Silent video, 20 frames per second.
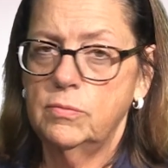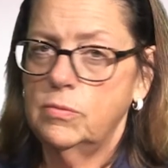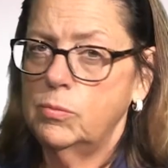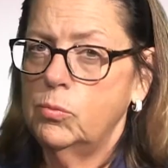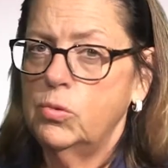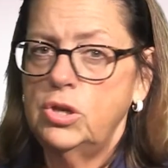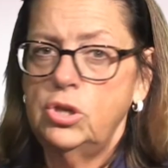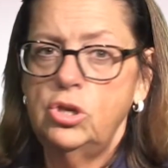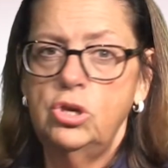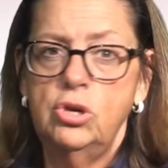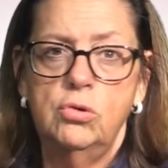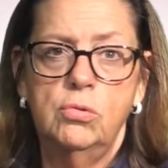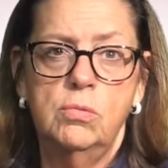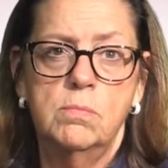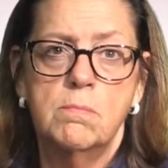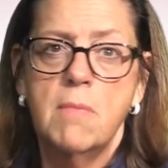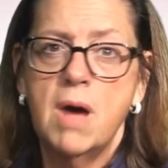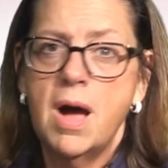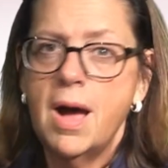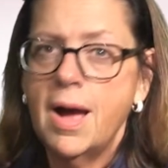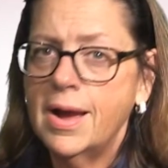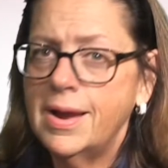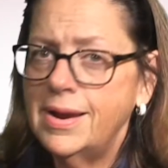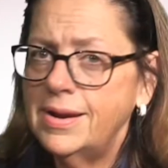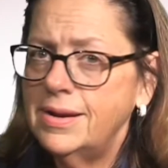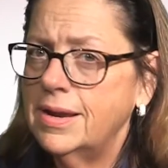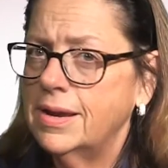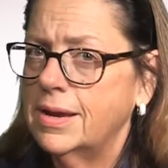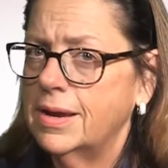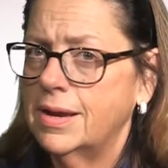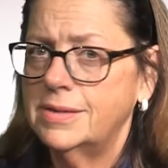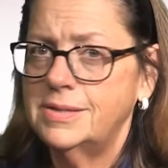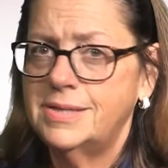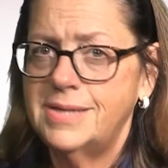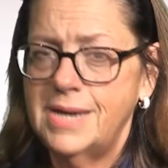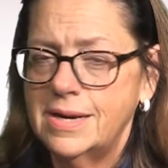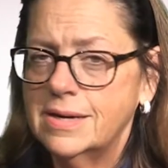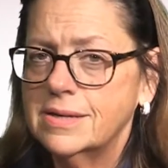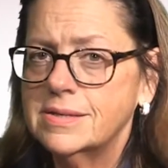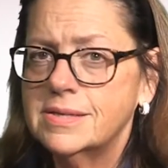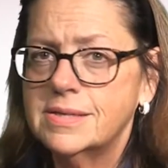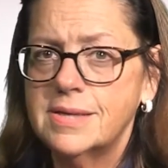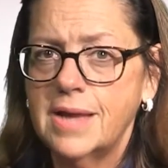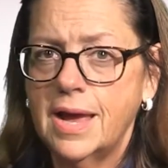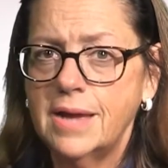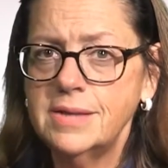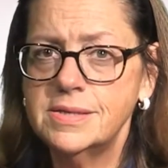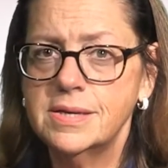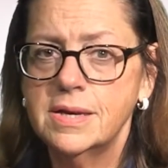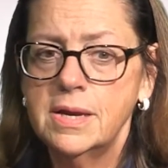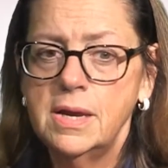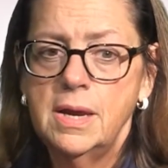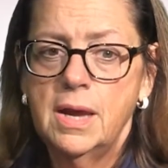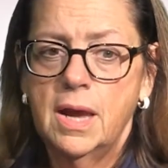when you mine a data set,